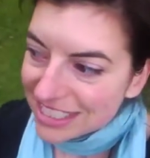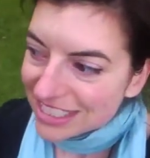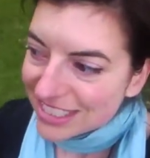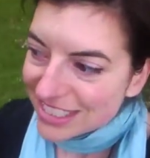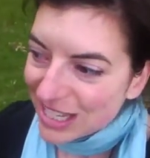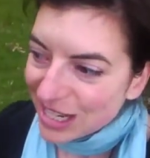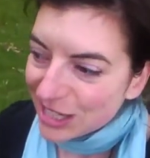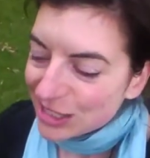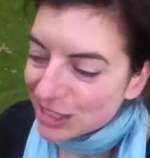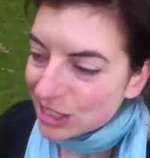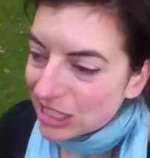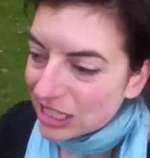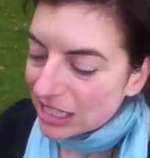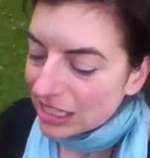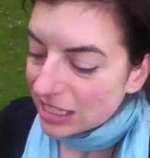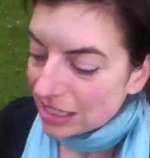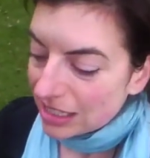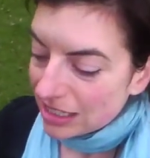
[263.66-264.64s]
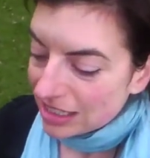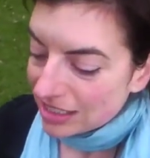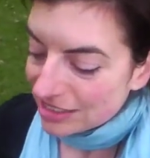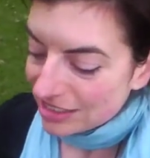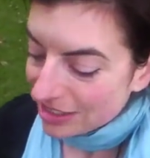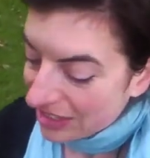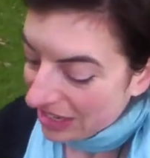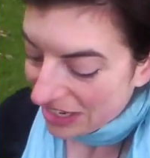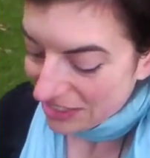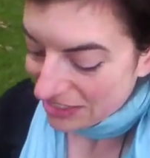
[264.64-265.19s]
So
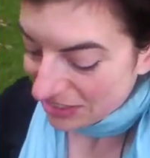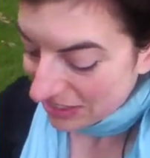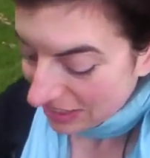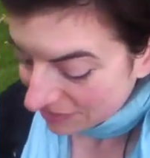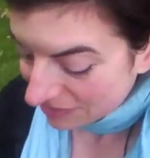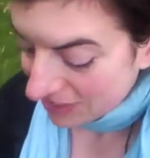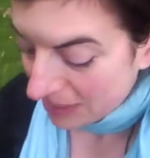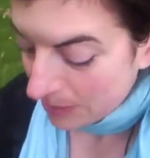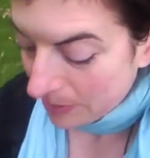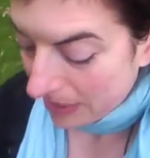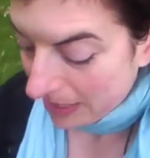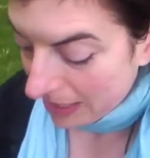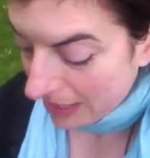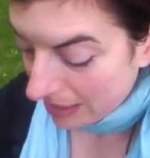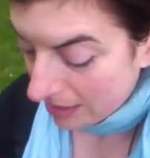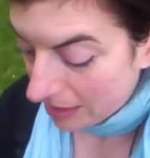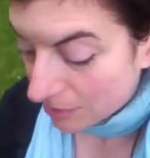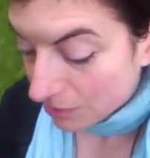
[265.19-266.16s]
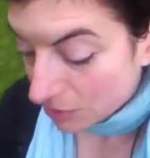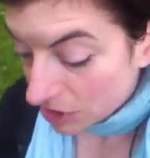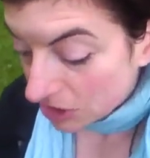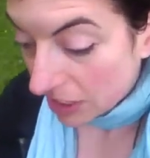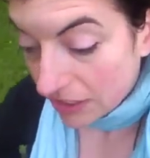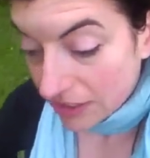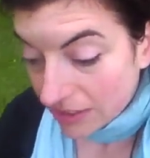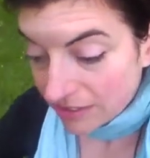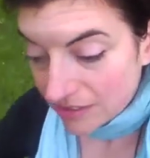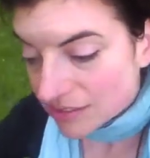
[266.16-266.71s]
lovely. But I
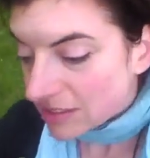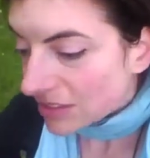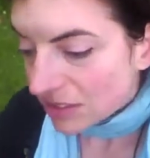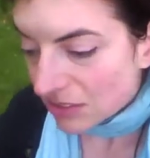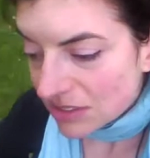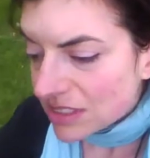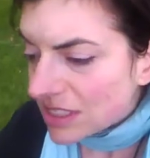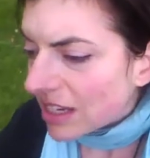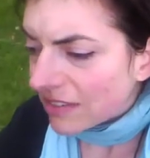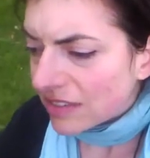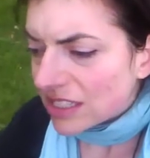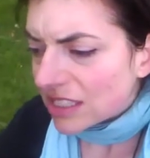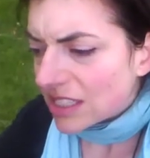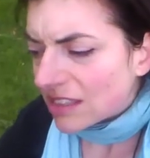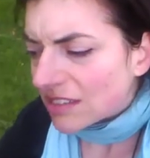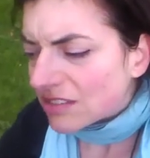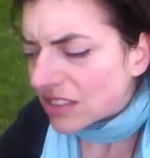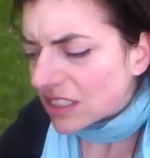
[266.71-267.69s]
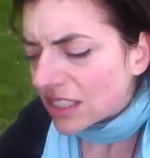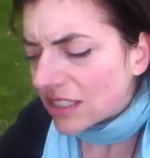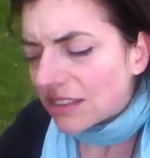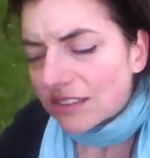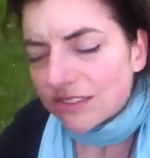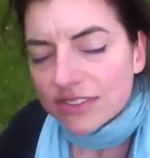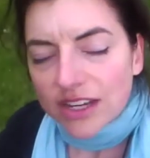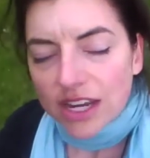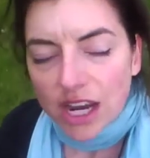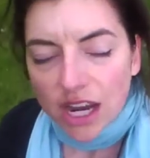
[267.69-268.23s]
was really having a lovely,
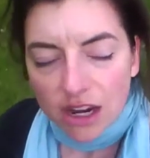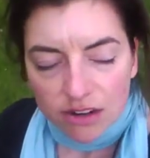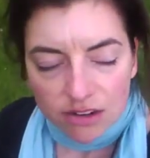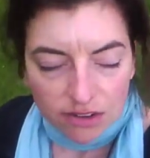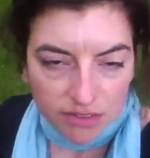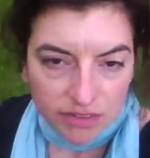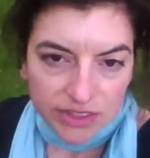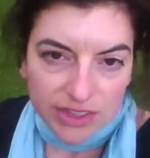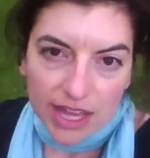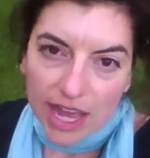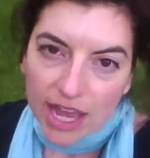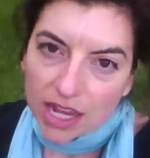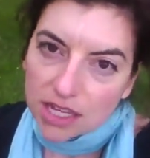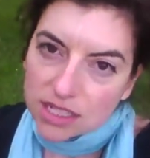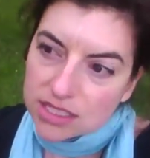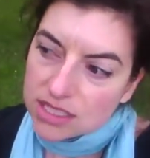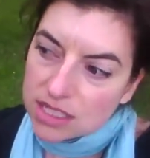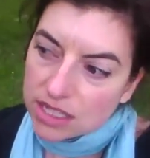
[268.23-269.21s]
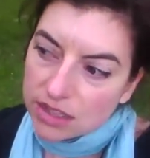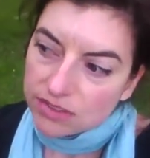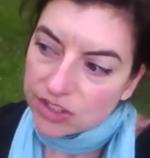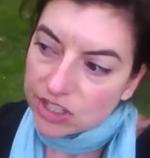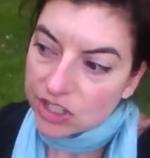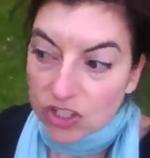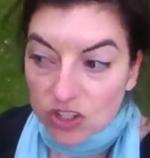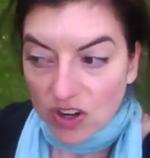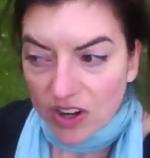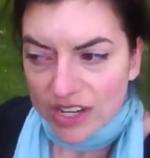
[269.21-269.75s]
very relaxing, very
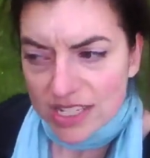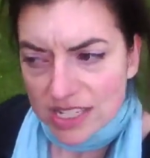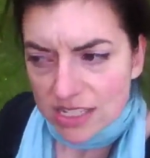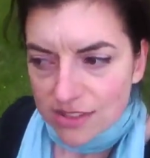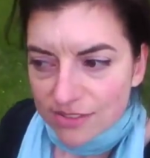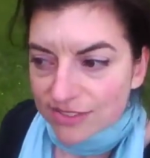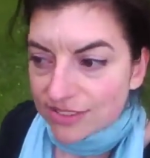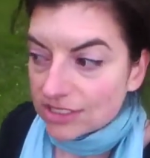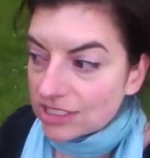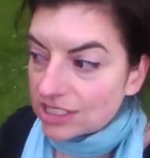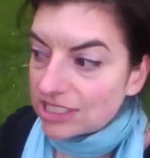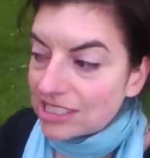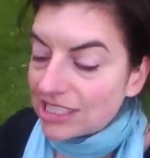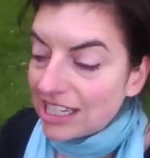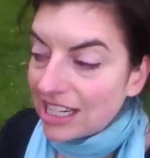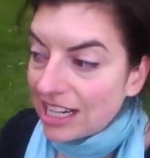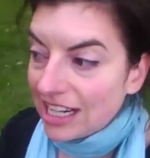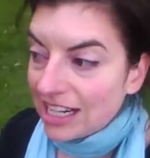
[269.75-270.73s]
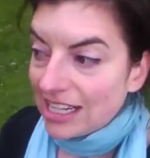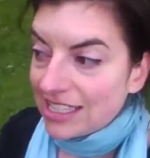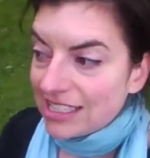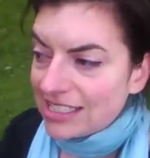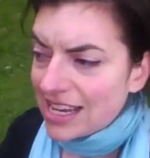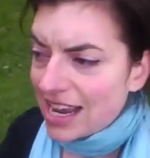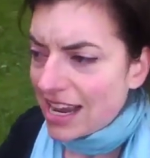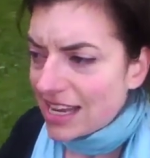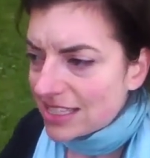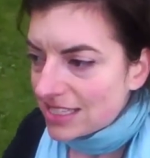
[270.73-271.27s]
graceful
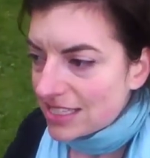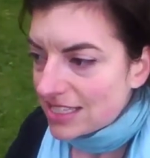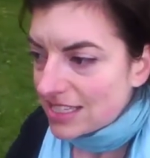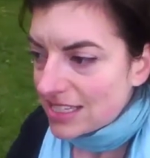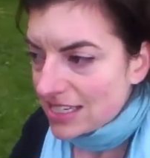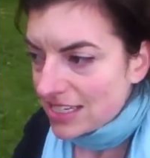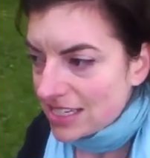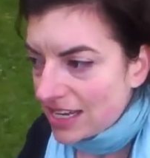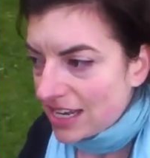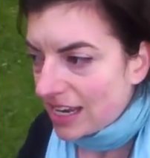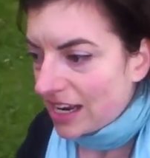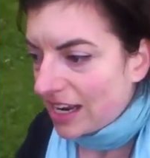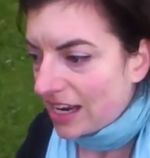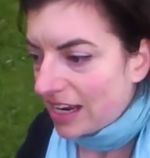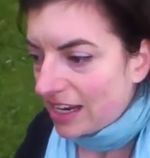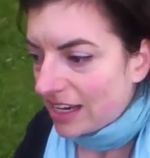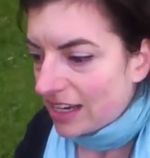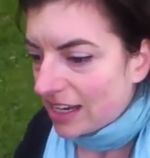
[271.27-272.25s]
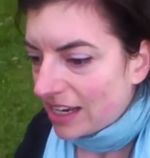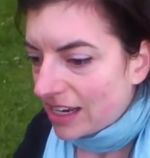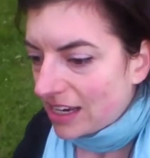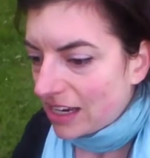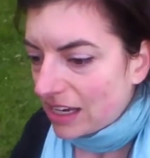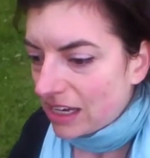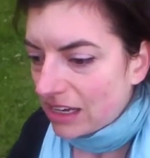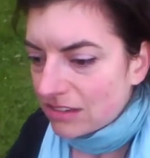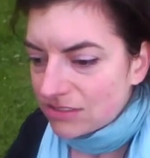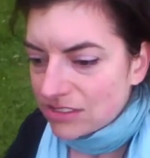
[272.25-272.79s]
dance today.
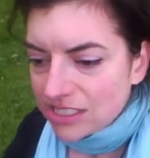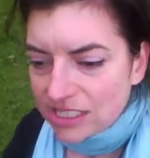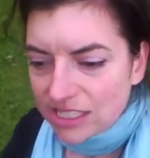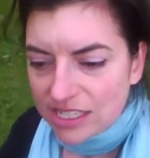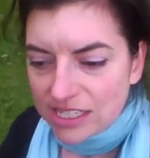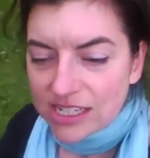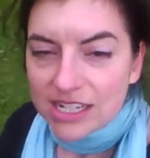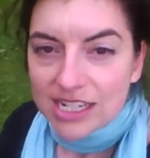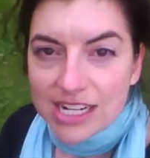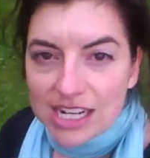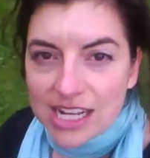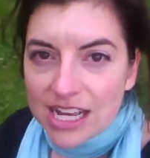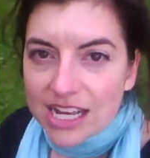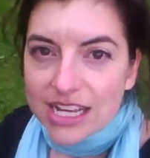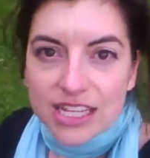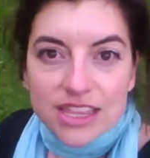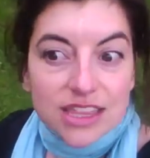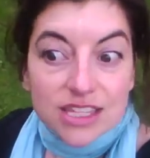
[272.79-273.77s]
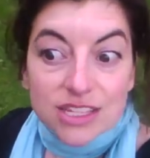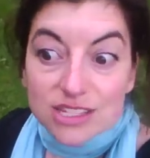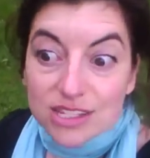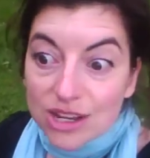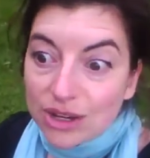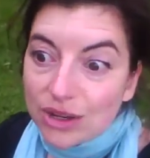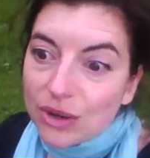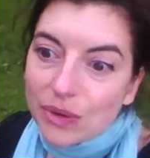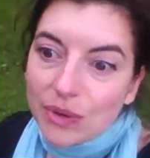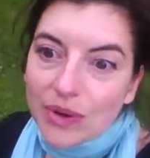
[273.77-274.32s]
Really in the
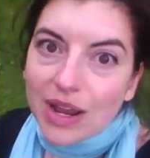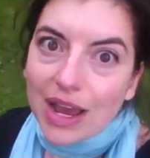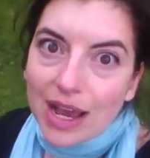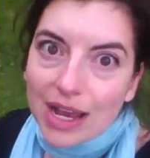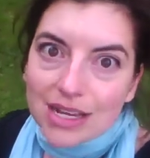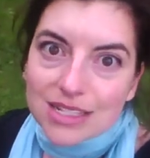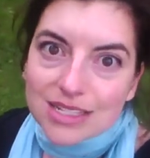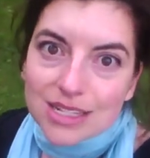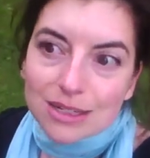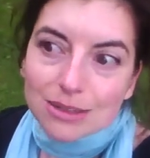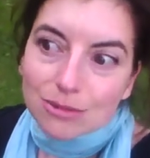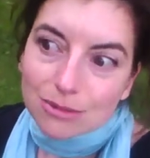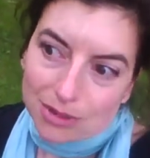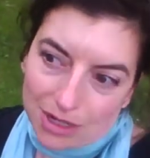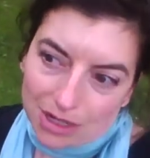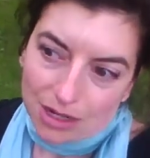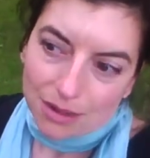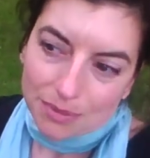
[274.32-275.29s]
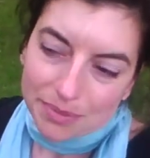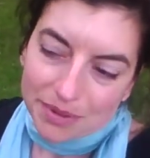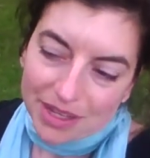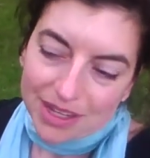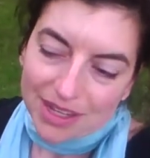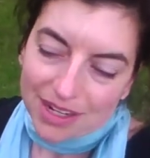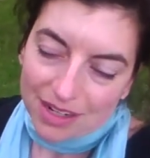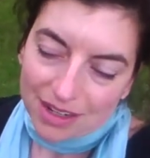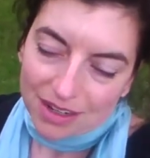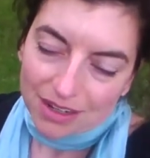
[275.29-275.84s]
zone, as it were, but
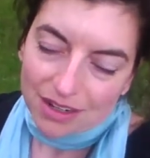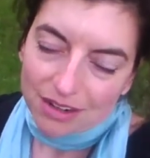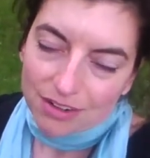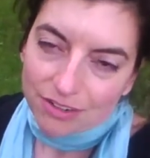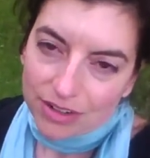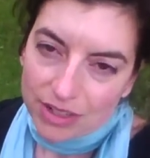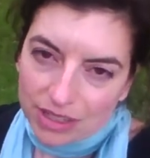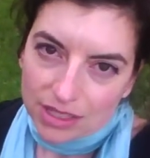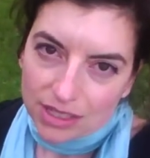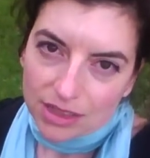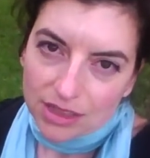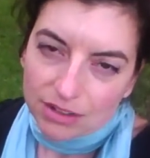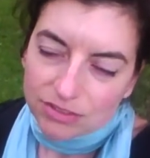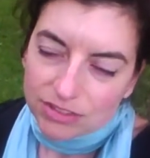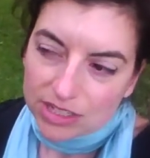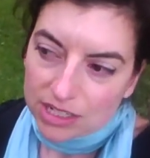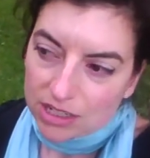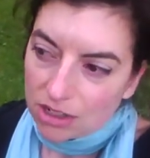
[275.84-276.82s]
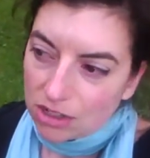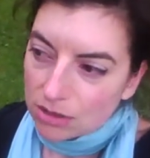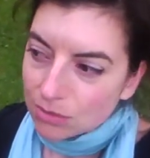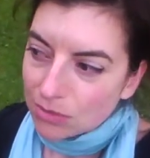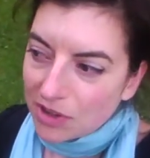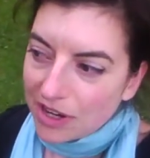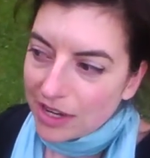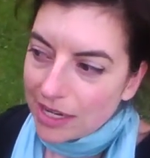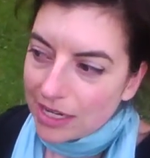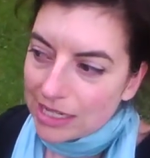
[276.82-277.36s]
in a really lovely, calm
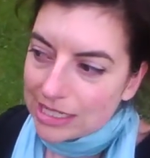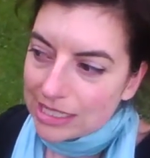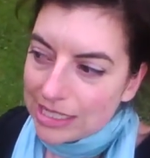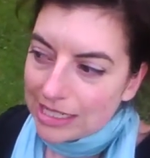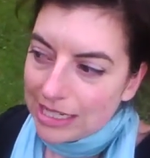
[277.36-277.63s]
way.